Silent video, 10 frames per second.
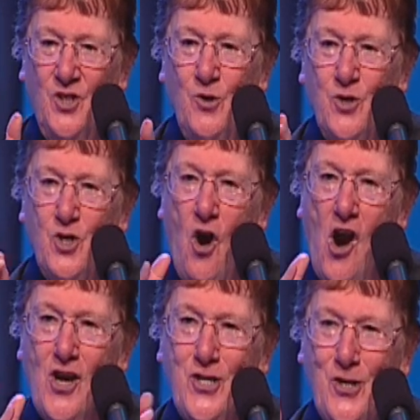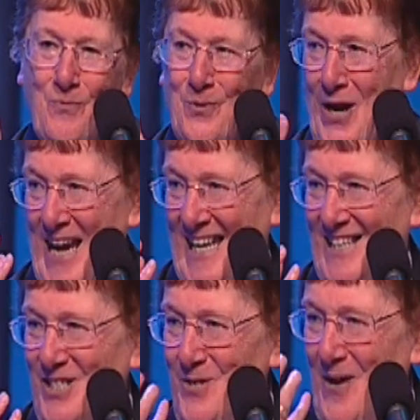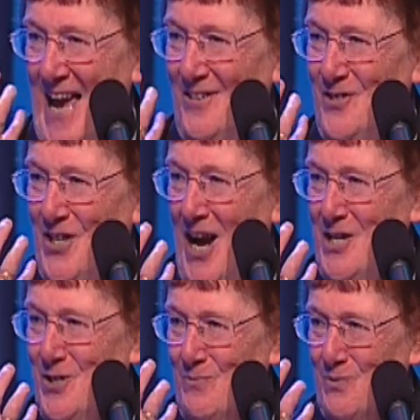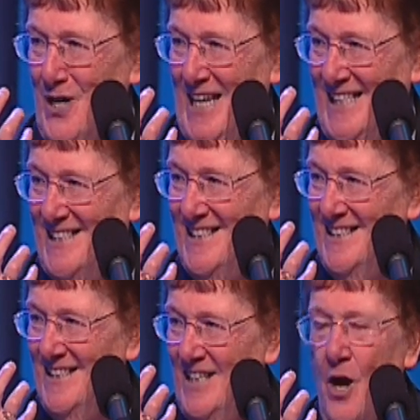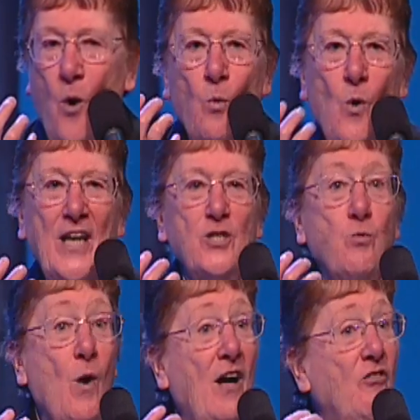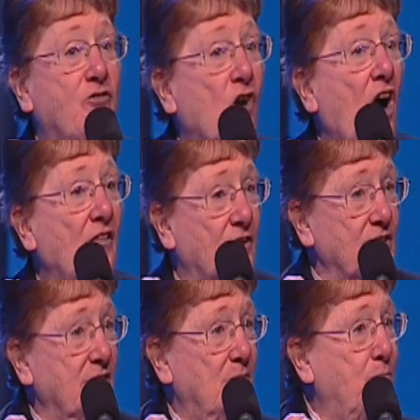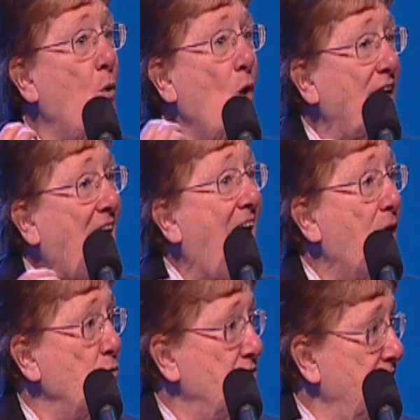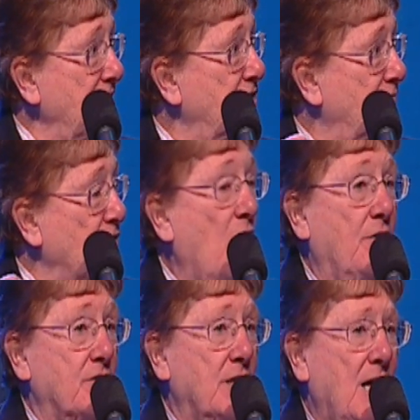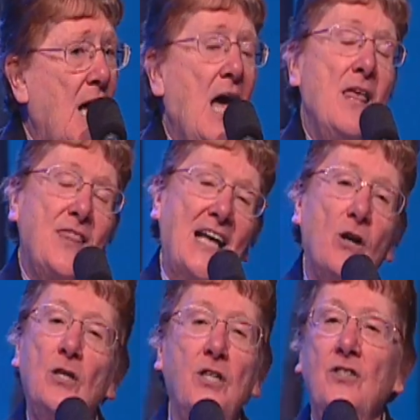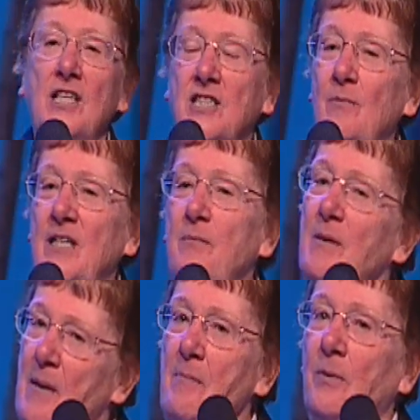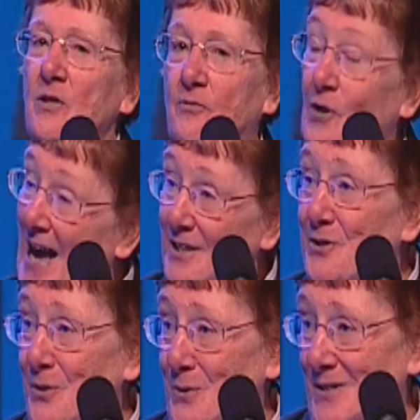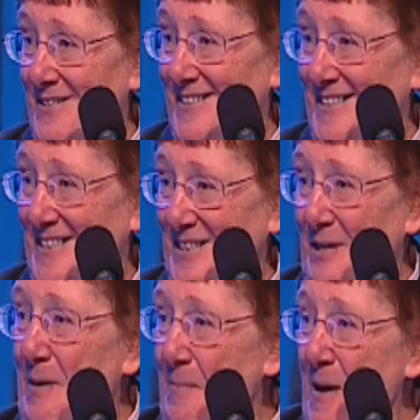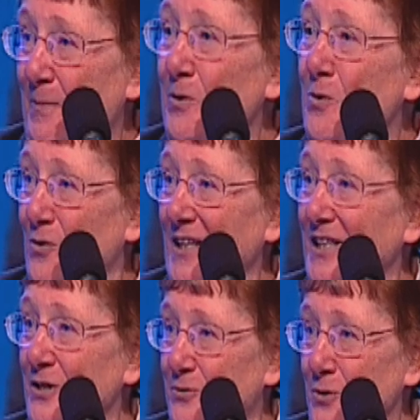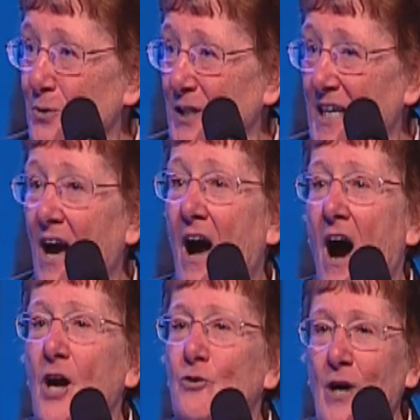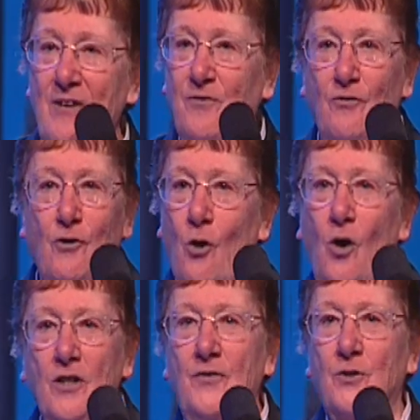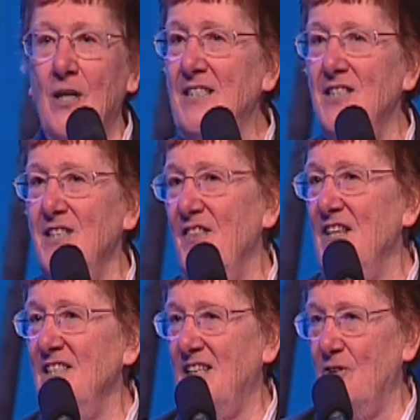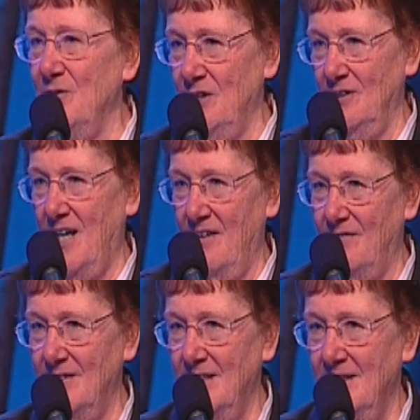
You charge your brain, you energize your brain. Wish well for others, point out things for others. That also says to me to be people of gratitude to be people who really and truly are grateful for all of the graces and things that are in our life.